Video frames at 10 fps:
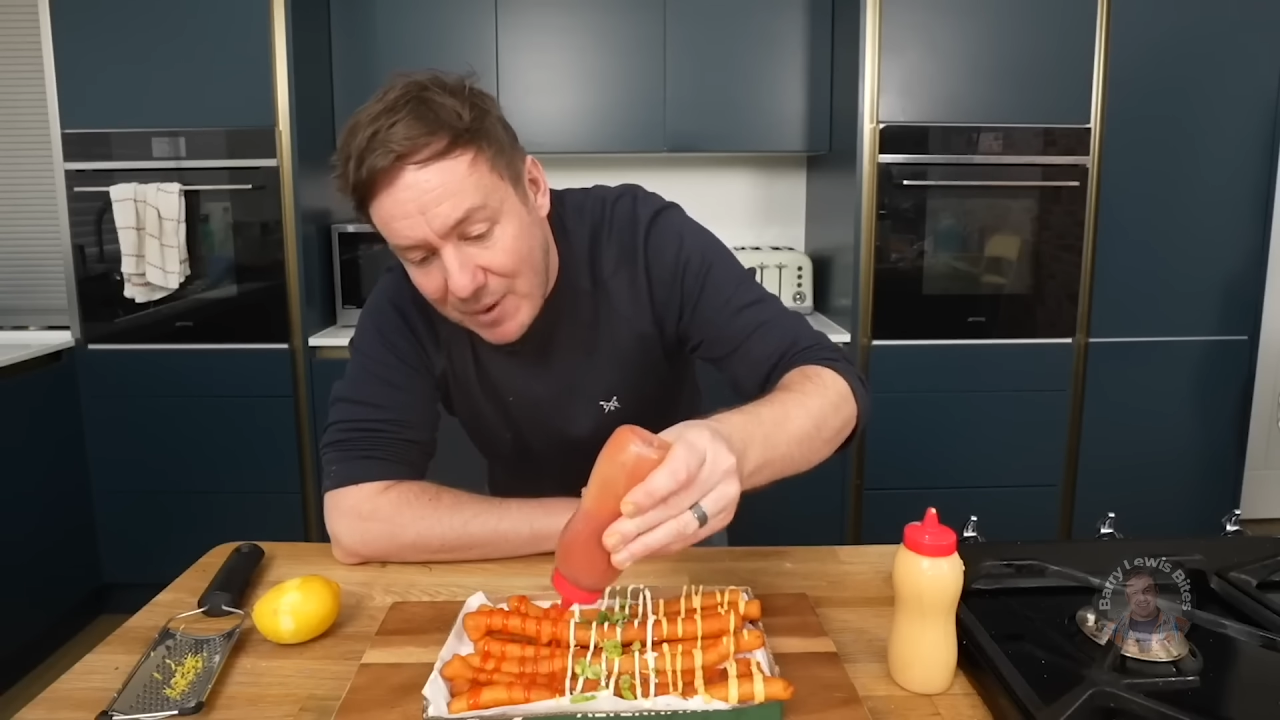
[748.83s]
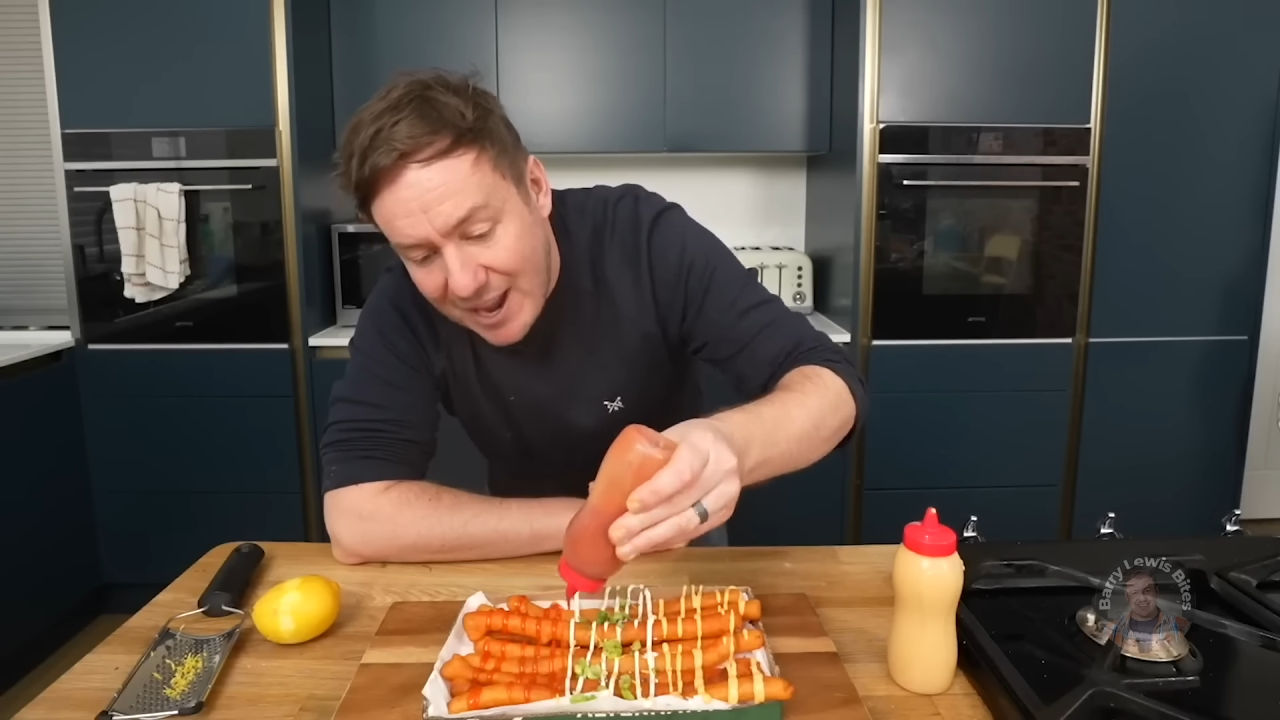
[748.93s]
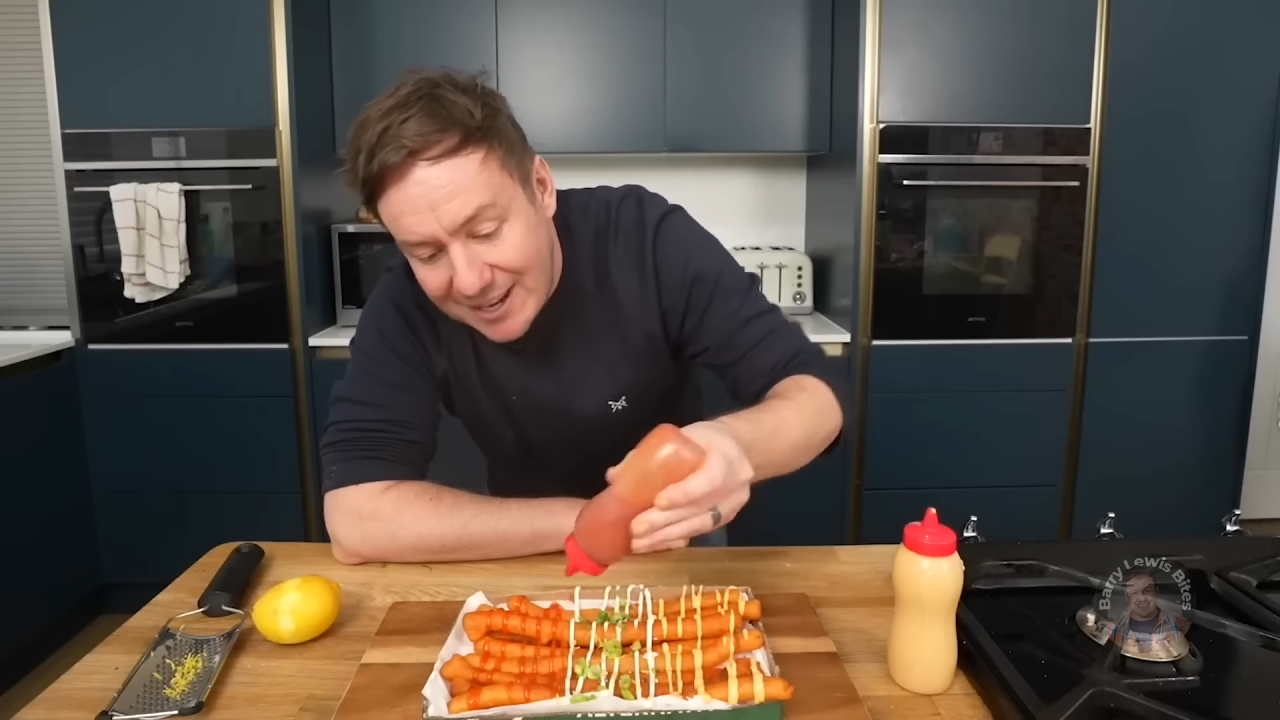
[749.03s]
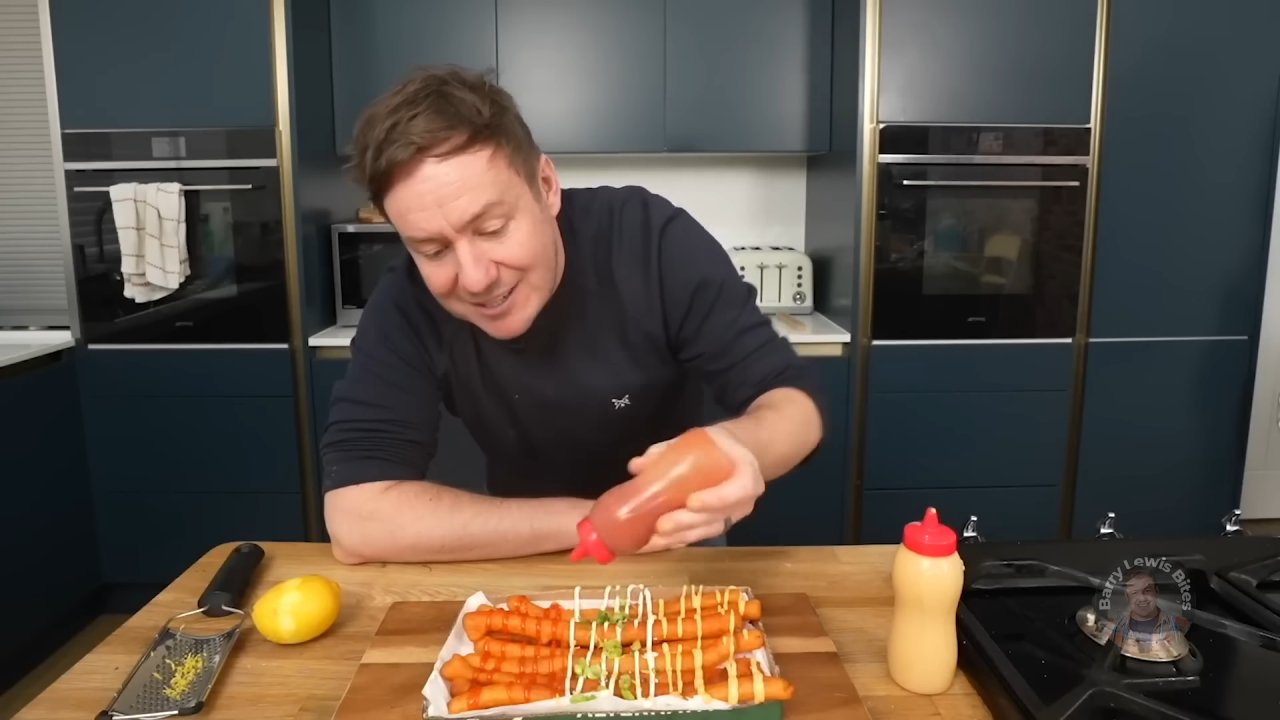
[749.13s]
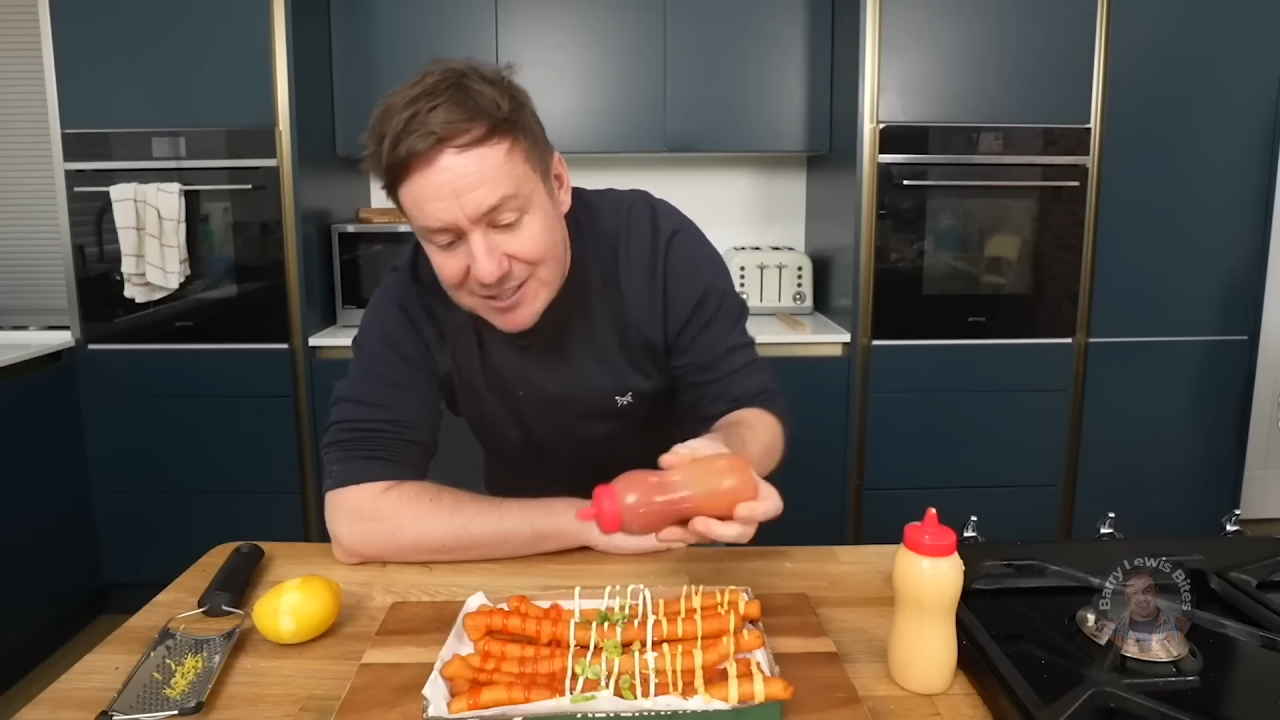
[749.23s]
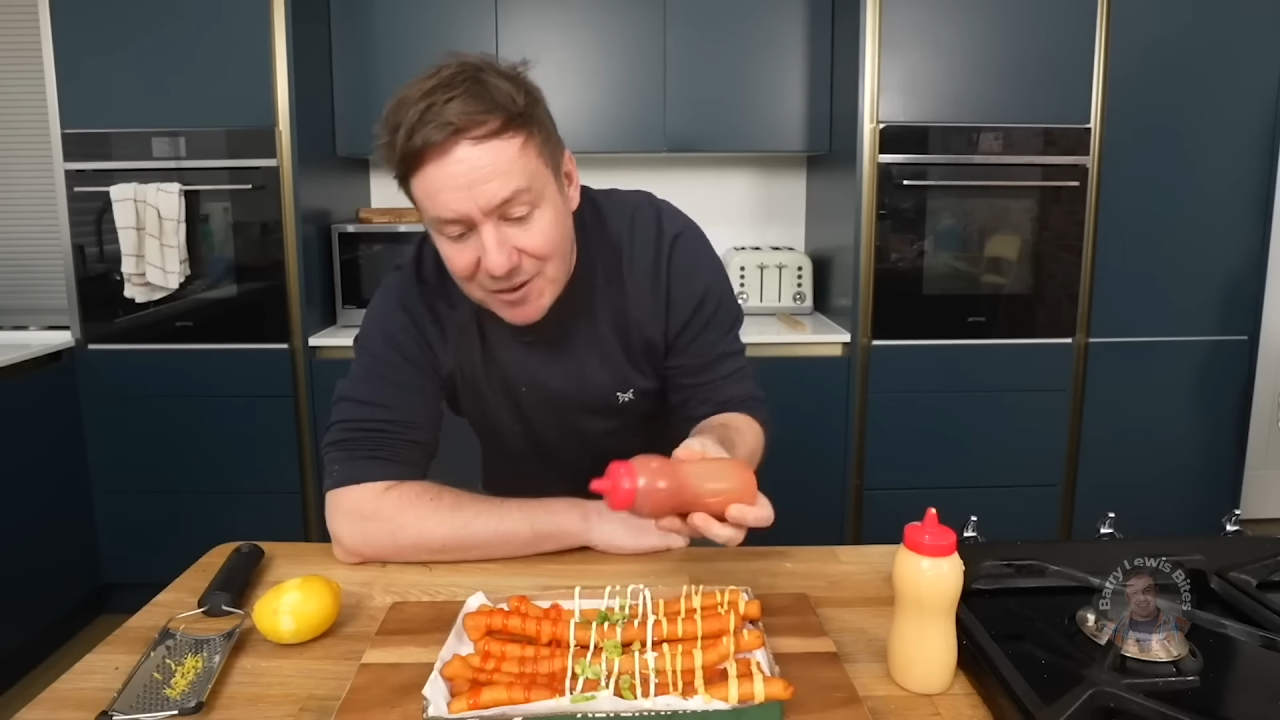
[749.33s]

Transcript: bands